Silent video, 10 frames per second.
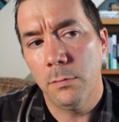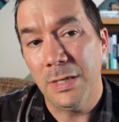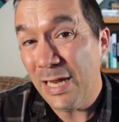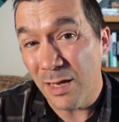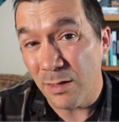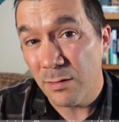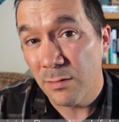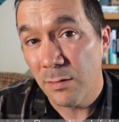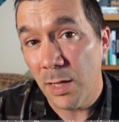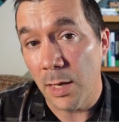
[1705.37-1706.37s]
needed
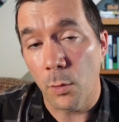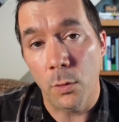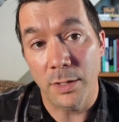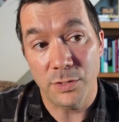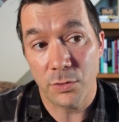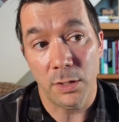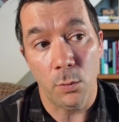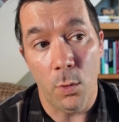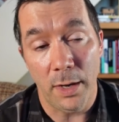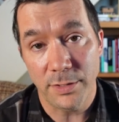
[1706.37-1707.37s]
and certainly
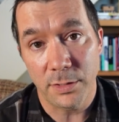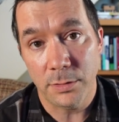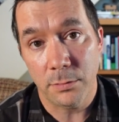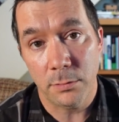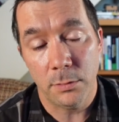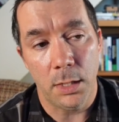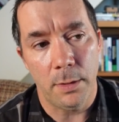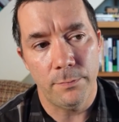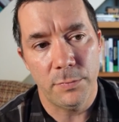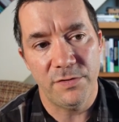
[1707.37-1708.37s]
wanted to
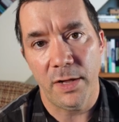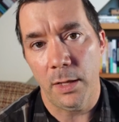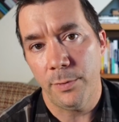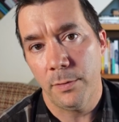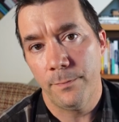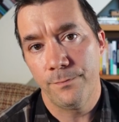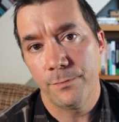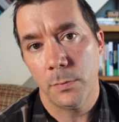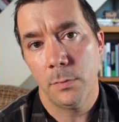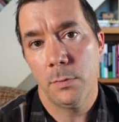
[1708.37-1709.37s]
develop
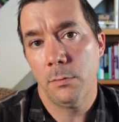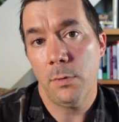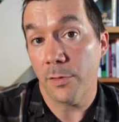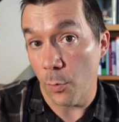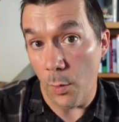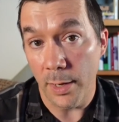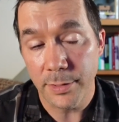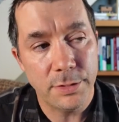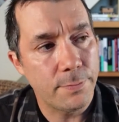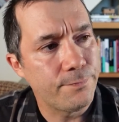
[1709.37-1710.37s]

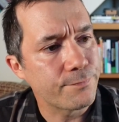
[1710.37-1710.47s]
otherwise.